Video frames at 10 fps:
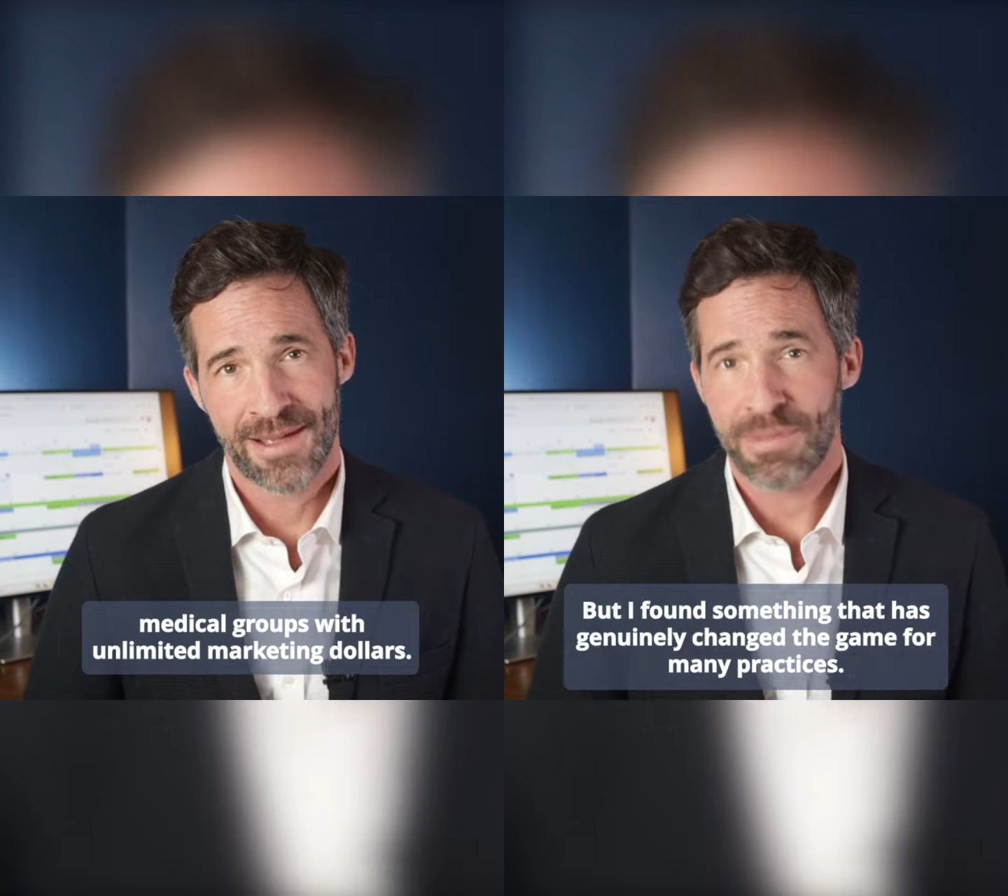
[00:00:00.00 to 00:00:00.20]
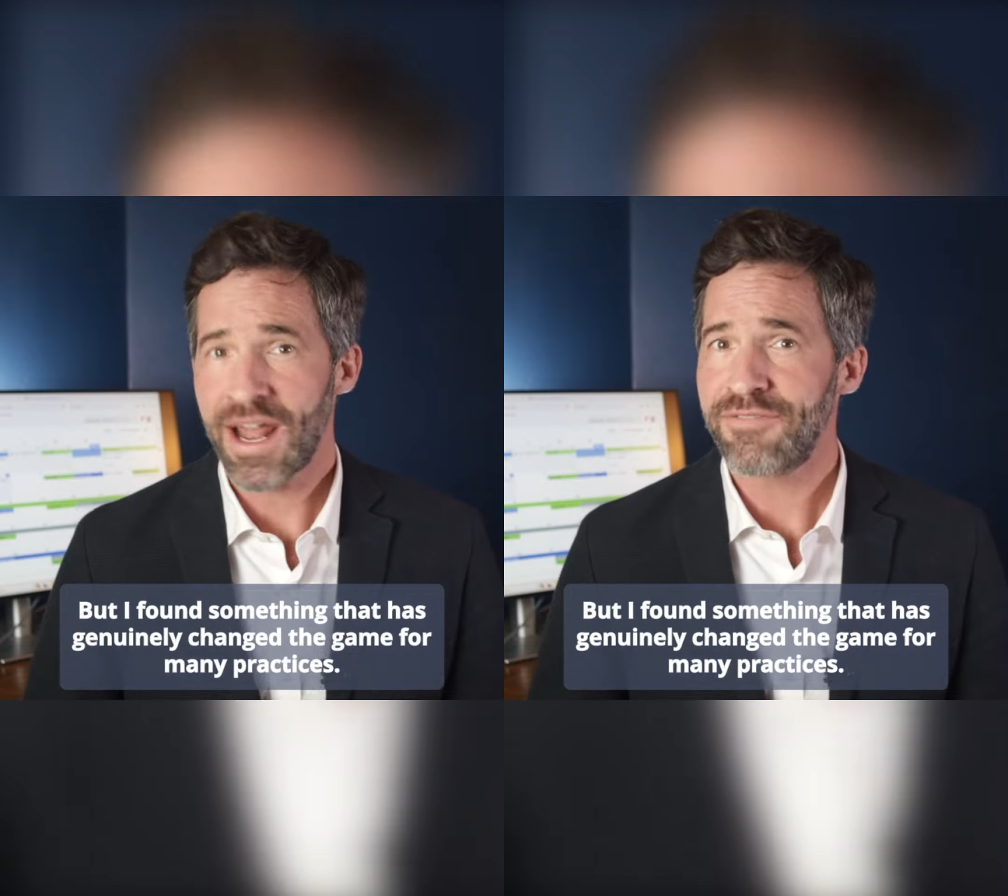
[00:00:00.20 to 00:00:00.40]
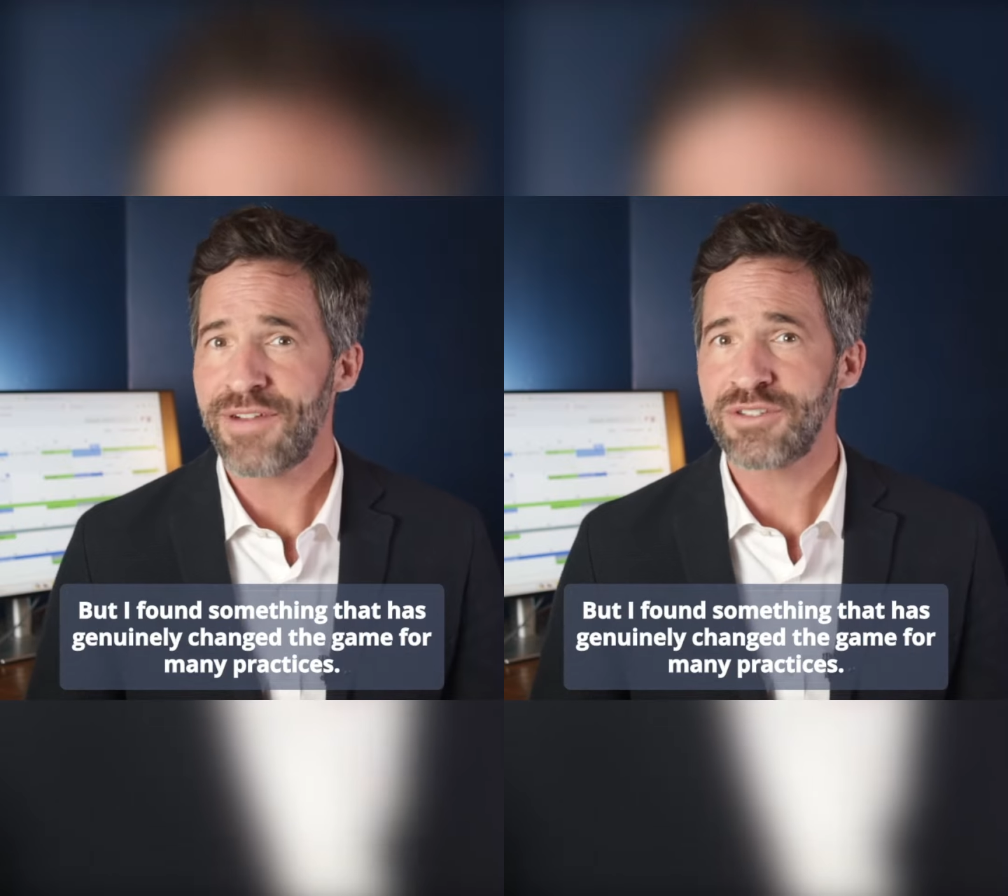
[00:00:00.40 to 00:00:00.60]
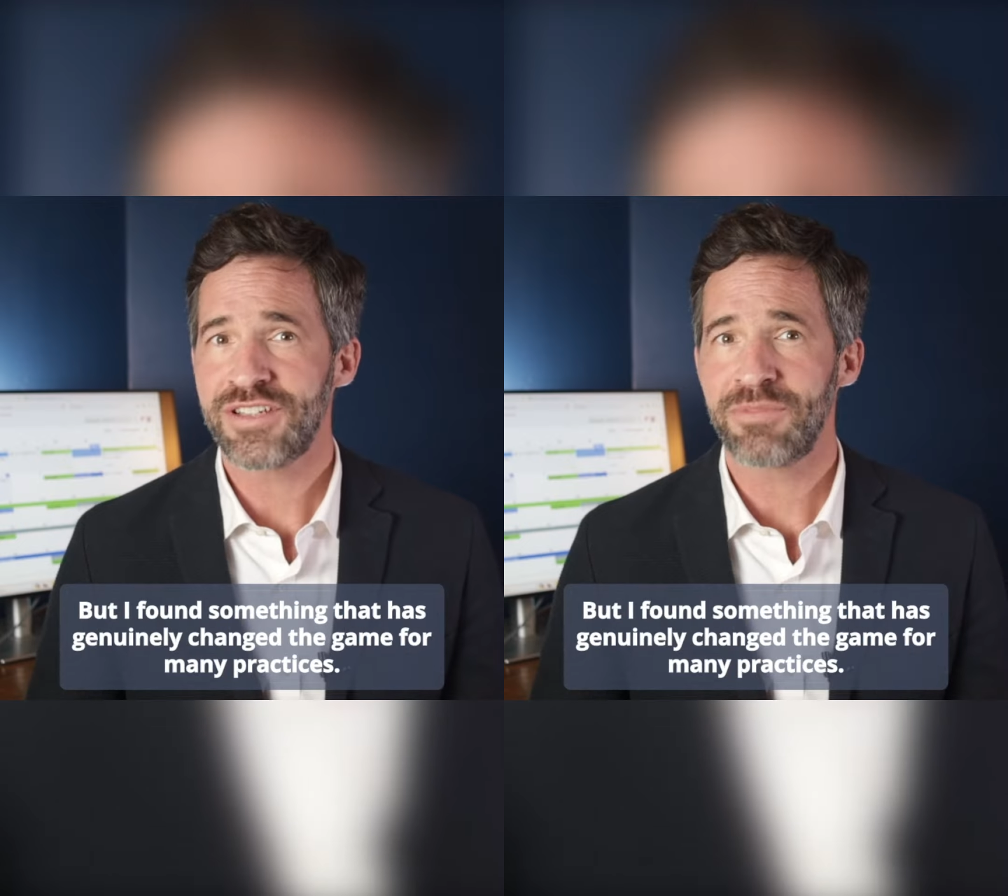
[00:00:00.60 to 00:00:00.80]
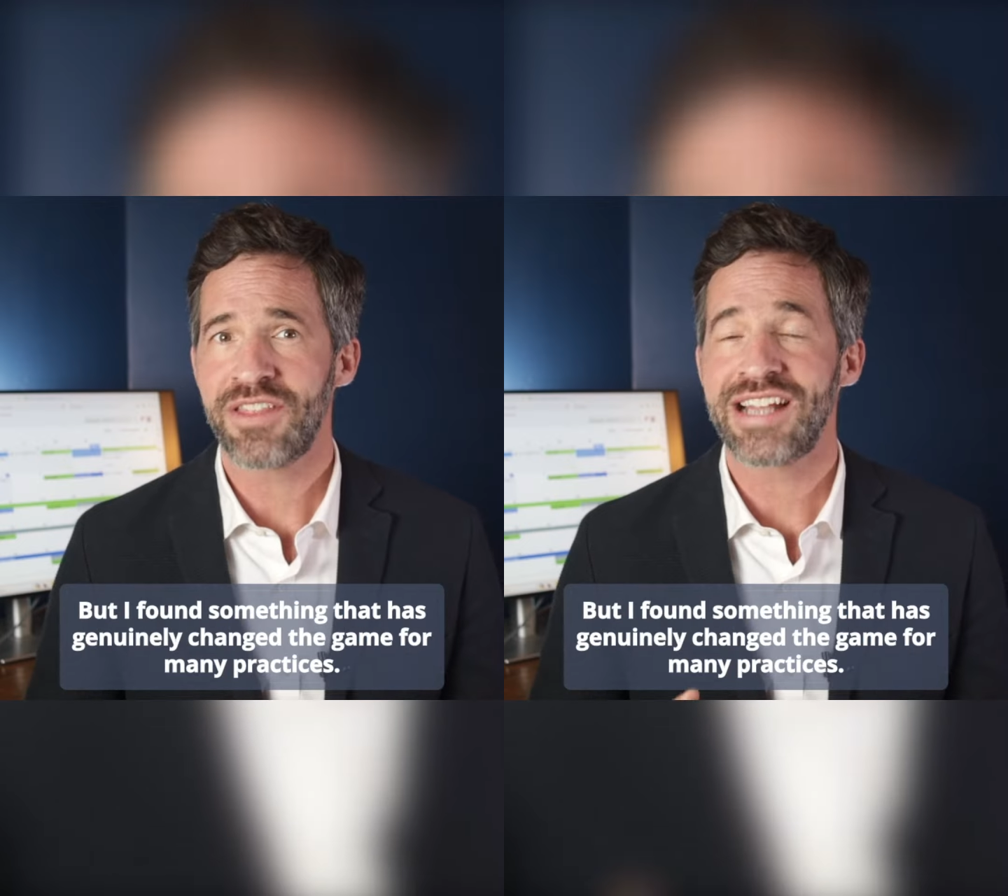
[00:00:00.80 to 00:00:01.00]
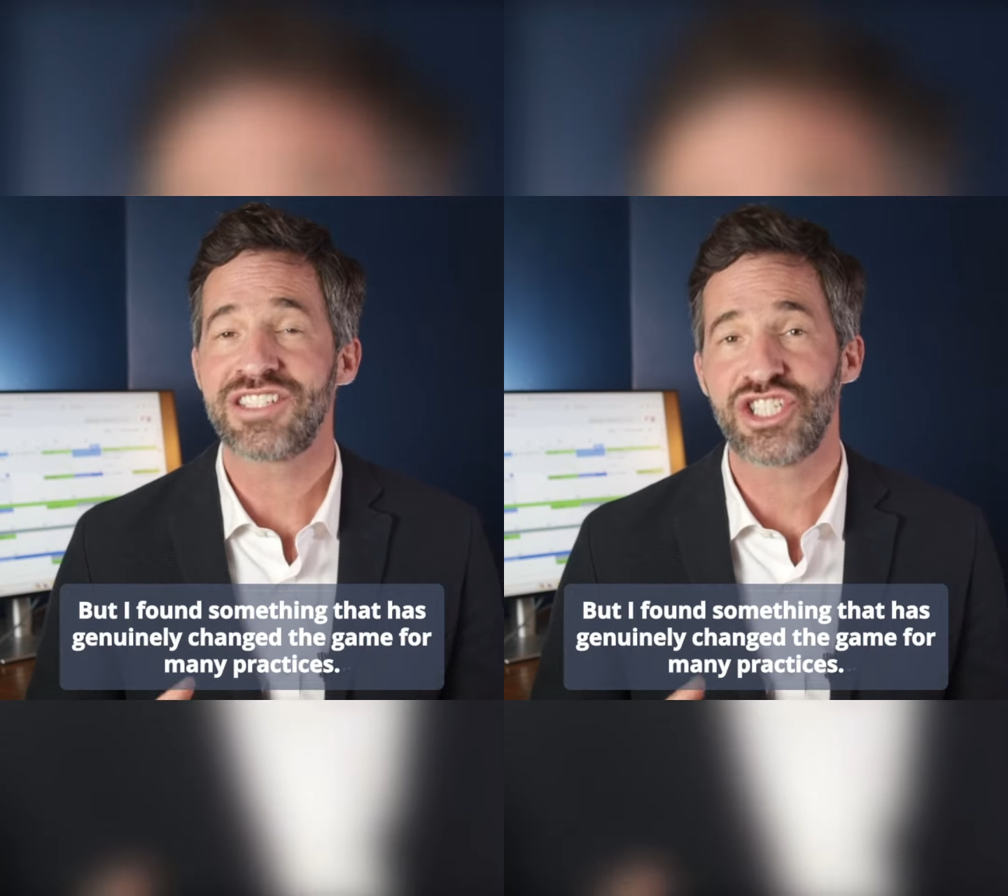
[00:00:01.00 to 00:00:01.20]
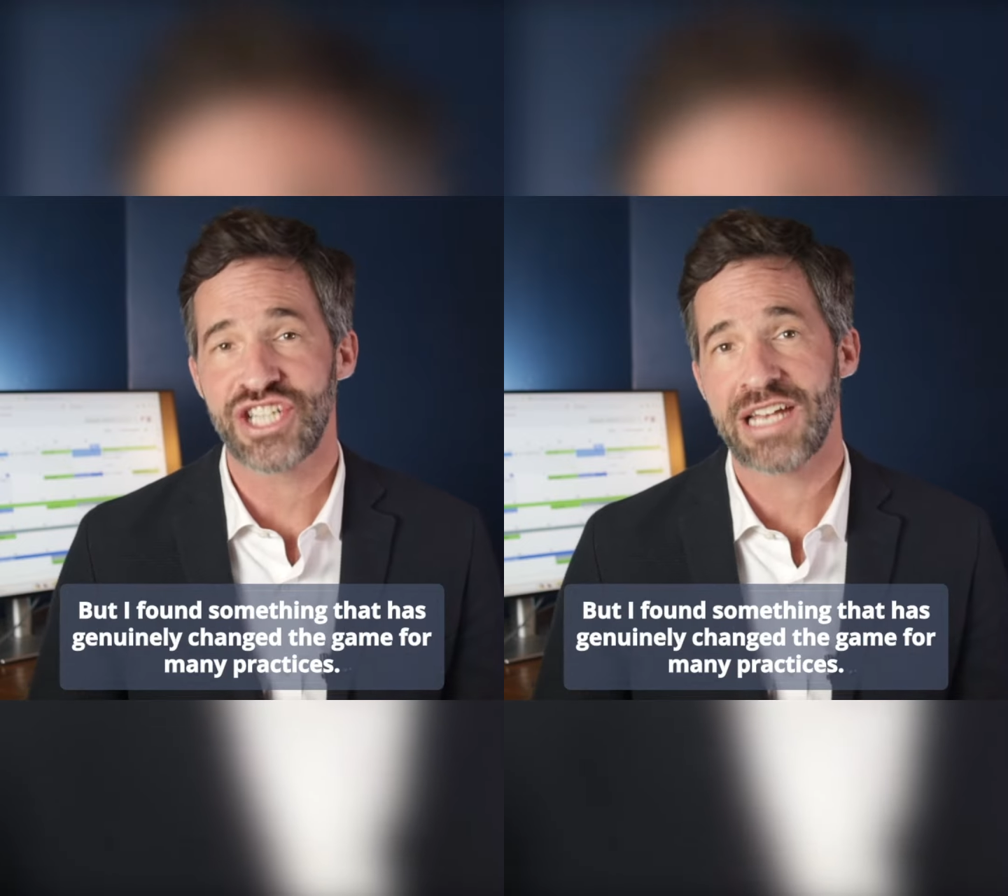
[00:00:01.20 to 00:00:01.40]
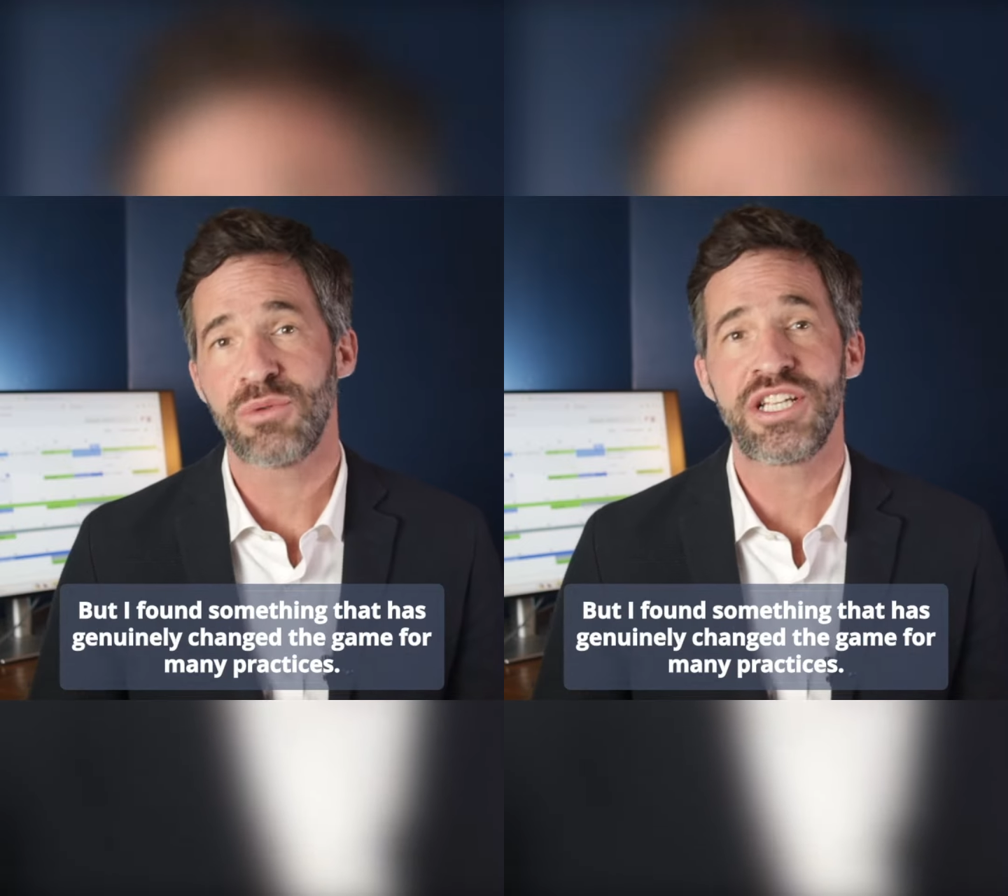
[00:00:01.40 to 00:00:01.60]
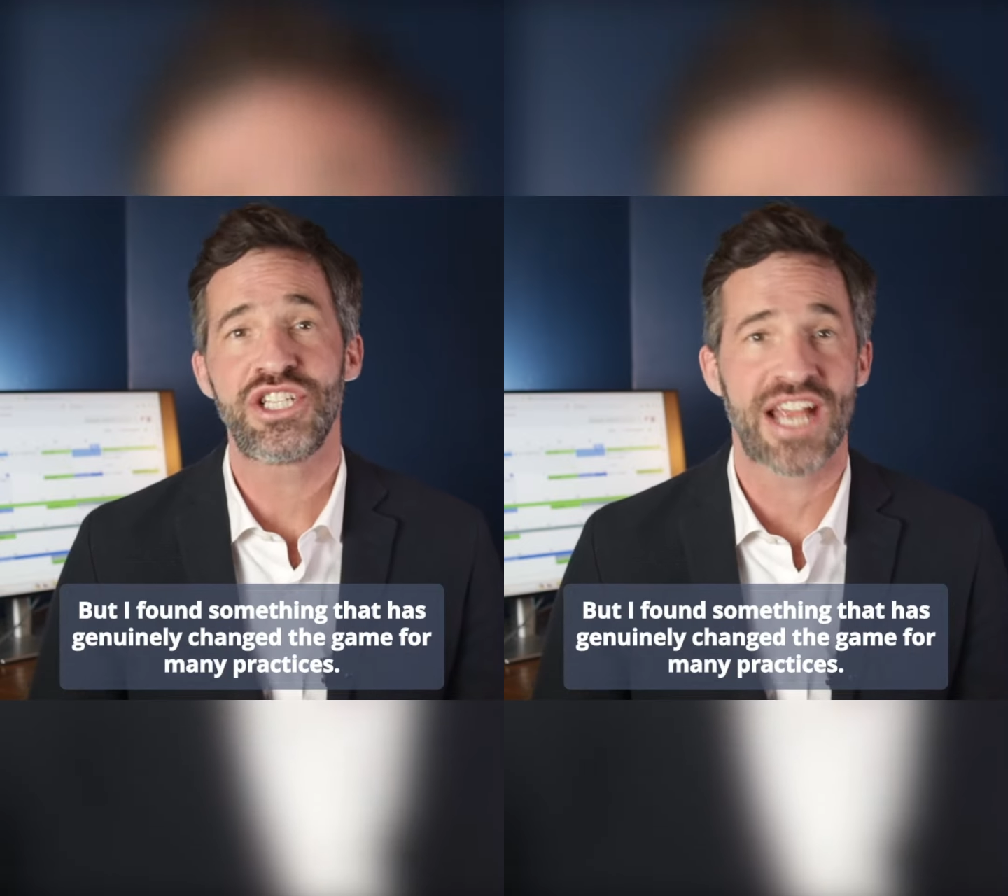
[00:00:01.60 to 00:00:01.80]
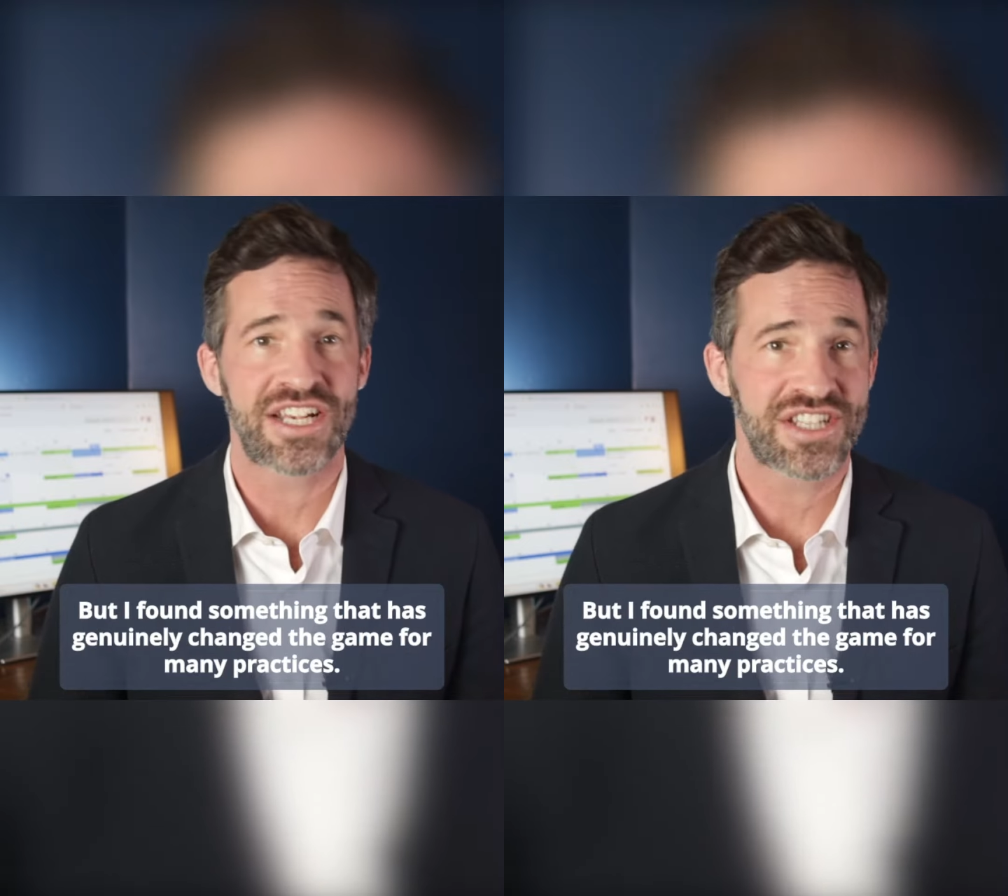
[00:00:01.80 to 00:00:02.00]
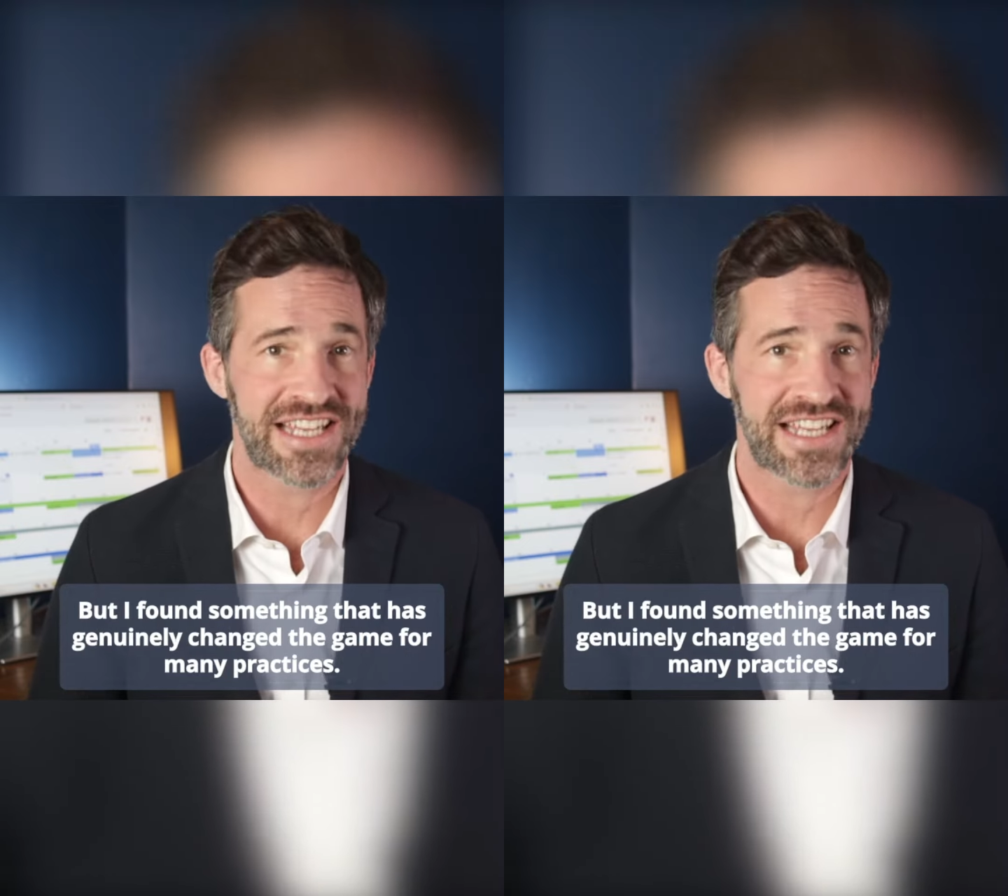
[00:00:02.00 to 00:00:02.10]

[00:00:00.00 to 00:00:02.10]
But I've found something that has genuinely changed